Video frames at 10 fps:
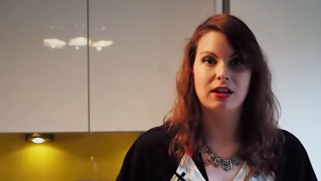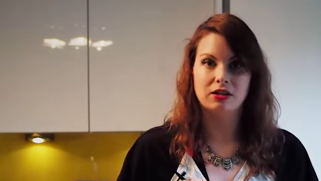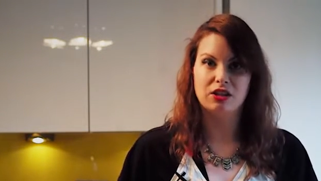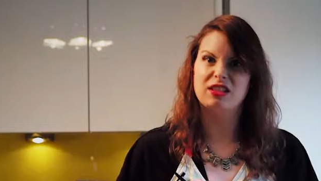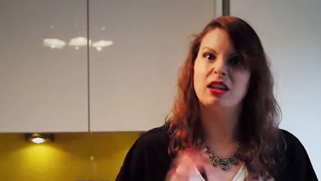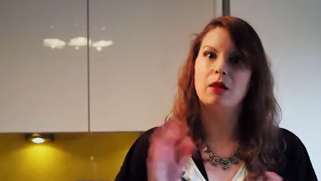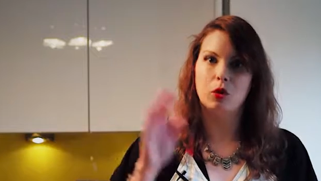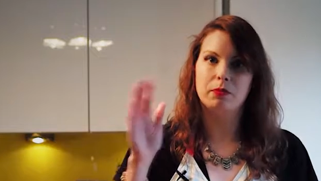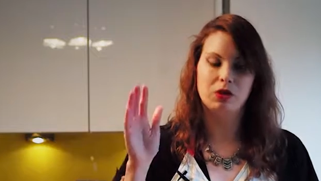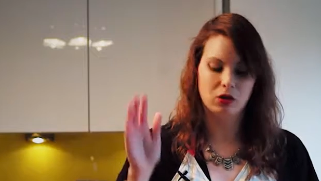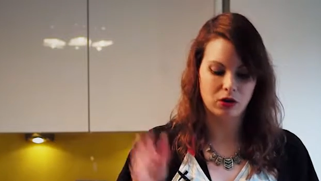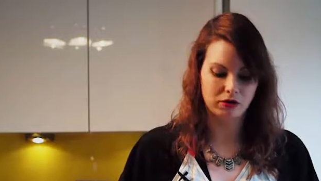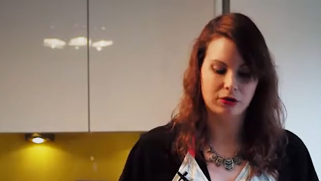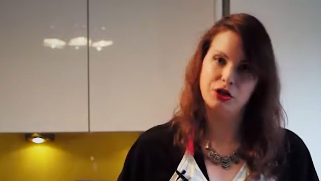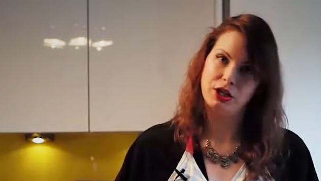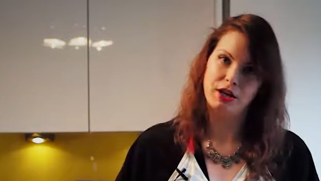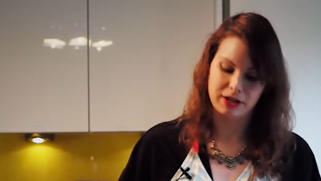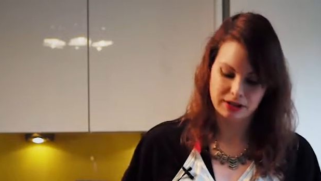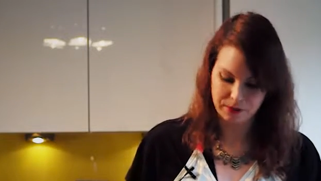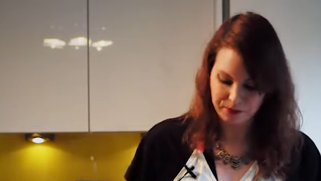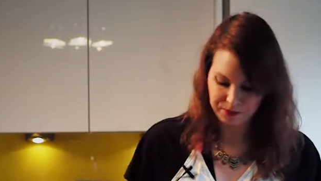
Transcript: It's just a more pure version of it.